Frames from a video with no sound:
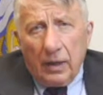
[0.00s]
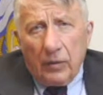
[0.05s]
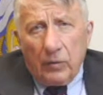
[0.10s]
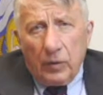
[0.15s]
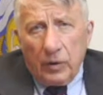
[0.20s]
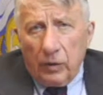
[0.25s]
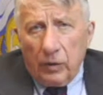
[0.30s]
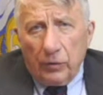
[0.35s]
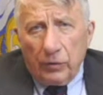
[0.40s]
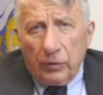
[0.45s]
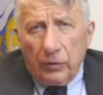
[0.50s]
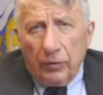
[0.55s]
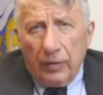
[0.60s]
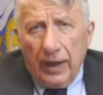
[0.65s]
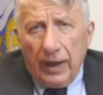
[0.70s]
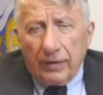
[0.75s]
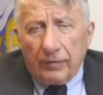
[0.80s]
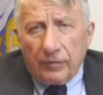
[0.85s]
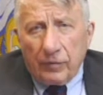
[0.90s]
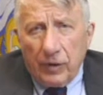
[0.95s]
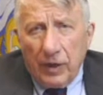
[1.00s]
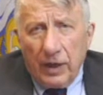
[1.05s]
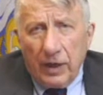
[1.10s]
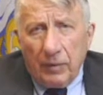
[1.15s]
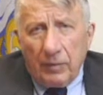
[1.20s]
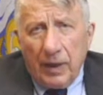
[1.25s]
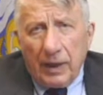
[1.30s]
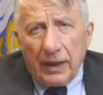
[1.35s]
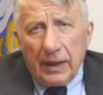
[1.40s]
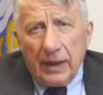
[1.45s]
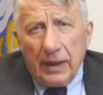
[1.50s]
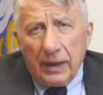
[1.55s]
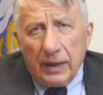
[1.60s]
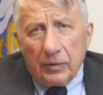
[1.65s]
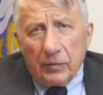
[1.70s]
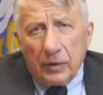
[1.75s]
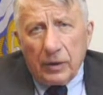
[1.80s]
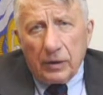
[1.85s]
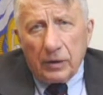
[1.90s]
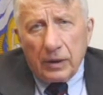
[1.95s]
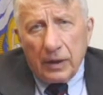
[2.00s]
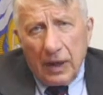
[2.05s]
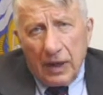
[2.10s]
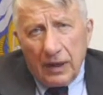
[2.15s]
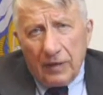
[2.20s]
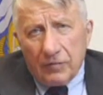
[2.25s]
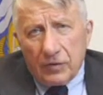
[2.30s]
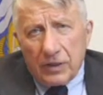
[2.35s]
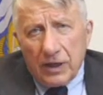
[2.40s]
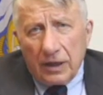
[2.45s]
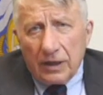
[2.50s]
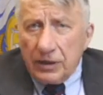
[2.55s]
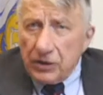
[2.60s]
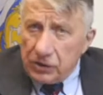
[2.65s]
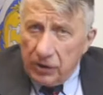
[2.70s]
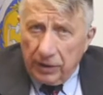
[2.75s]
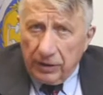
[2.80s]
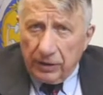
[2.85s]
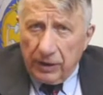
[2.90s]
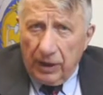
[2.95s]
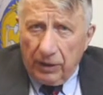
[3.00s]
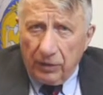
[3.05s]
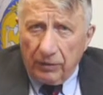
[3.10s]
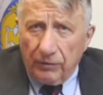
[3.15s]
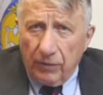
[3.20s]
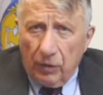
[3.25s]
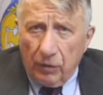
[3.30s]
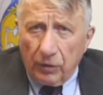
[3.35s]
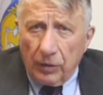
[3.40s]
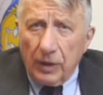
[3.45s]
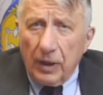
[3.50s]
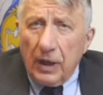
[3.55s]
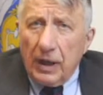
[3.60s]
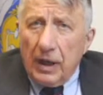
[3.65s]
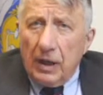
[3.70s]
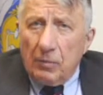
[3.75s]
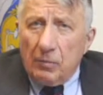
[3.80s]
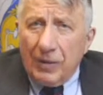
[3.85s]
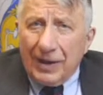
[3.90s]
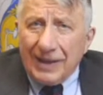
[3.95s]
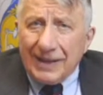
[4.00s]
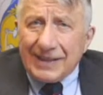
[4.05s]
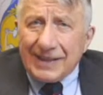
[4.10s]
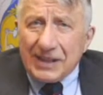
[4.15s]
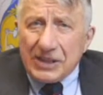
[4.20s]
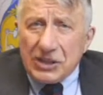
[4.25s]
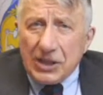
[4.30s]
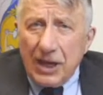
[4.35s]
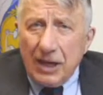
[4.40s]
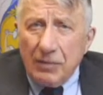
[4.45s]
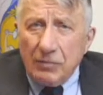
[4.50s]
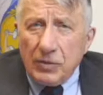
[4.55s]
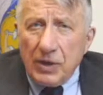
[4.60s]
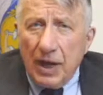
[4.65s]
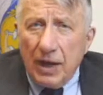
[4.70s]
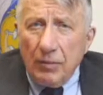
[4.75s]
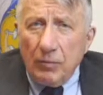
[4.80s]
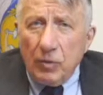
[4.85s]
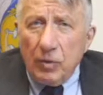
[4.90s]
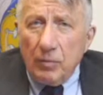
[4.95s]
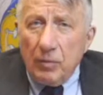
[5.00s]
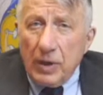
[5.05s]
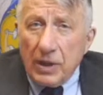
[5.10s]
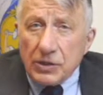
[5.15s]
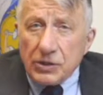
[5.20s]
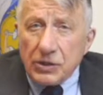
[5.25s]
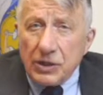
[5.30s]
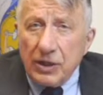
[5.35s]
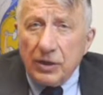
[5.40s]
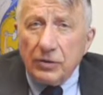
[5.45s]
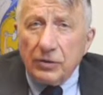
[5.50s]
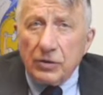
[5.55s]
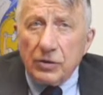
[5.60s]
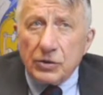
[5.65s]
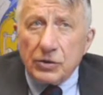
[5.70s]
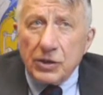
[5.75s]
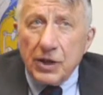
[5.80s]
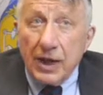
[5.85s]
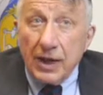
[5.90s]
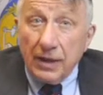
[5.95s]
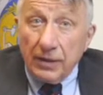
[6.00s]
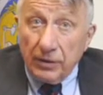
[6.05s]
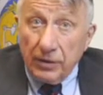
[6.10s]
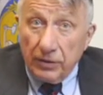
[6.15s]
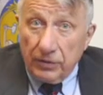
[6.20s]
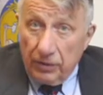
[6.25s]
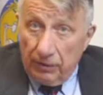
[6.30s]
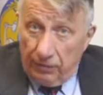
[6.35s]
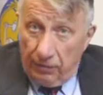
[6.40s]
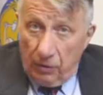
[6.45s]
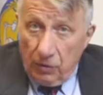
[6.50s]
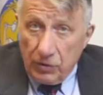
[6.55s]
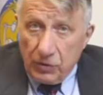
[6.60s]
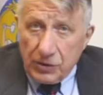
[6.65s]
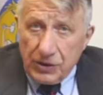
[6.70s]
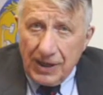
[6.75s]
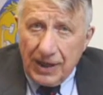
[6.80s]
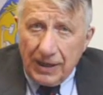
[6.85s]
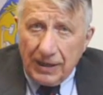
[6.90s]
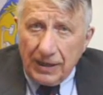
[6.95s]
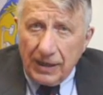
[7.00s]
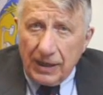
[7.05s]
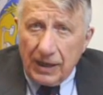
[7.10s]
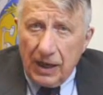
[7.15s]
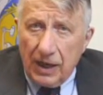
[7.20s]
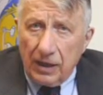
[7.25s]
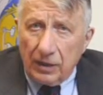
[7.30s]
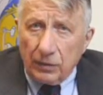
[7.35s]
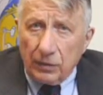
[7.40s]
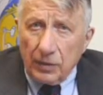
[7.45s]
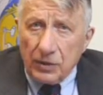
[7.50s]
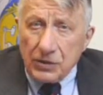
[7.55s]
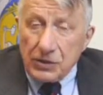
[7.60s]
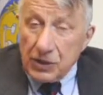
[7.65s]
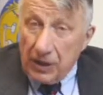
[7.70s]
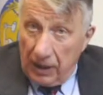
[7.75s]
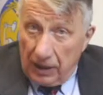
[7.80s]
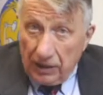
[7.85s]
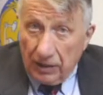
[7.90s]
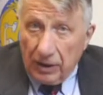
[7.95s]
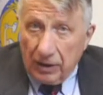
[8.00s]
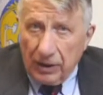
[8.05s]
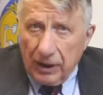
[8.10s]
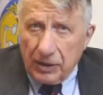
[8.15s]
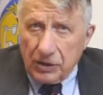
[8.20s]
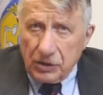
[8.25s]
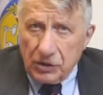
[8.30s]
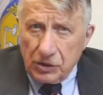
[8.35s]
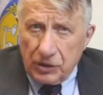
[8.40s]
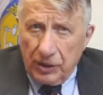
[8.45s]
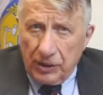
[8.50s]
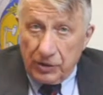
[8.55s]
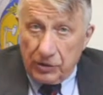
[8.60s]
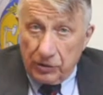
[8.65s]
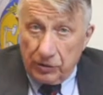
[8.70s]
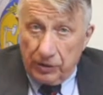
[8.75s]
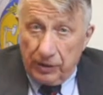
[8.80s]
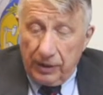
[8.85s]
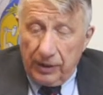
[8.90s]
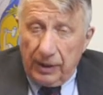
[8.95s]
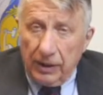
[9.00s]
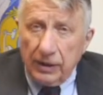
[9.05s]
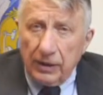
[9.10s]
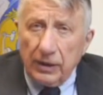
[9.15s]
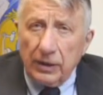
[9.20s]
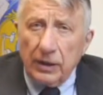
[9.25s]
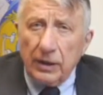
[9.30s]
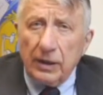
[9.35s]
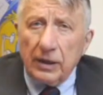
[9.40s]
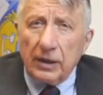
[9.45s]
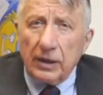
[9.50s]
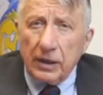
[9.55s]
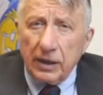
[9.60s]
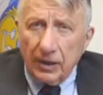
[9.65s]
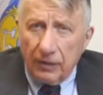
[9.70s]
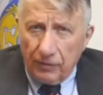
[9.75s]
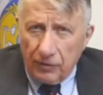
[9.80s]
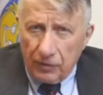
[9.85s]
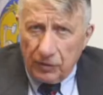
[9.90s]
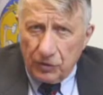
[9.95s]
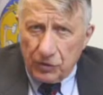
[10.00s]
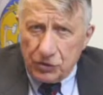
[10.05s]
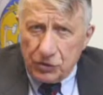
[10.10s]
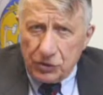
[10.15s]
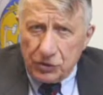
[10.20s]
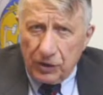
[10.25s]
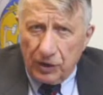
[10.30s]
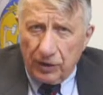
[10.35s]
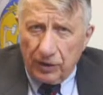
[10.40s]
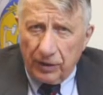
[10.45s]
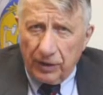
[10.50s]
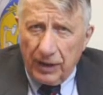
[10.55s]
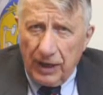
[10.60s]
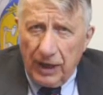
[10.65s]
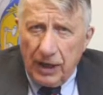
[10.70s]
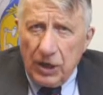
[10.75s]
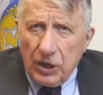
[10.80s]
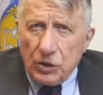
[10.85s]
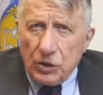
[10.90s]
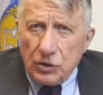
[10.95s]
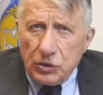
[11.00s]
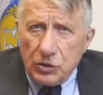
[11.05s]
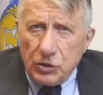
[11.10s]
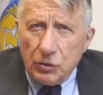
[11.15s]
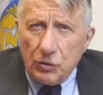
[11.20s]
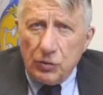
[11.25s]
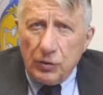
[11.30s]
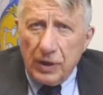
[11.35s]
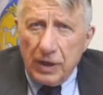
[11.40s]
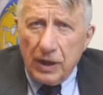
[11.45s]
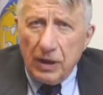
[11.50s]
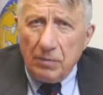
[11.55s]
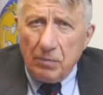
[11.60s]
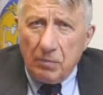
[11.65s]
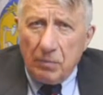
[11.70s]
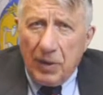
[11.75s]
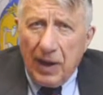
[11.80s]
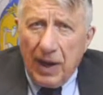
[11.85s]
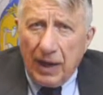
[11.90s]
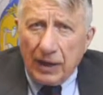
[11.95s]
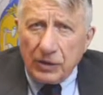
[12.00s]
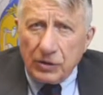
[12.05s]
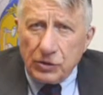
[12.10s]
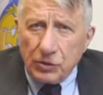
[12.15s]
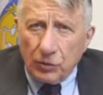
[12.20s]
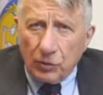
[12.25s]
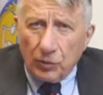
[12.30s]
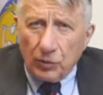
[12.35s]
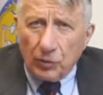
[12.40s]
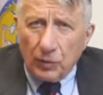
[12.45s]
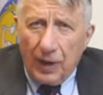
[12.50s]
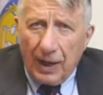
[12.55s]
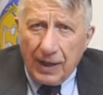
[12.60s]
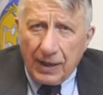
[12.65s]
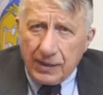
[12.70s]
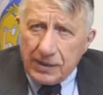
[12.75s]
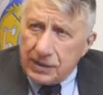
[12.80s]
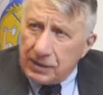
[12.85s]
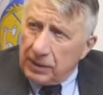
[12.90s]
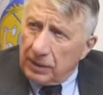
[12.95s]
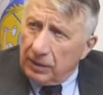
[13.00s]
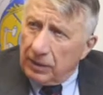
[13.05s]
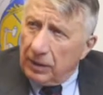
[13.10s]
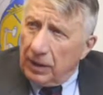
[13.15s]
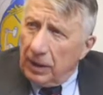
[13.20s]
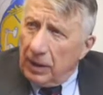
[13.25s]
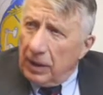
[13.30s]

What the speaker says: We don't do that for anybody, and we can't even tell each other how to vote. But at the same time, we must understand that the folks in the Congress, in the legislature, in the governor's chair do impact your rights. And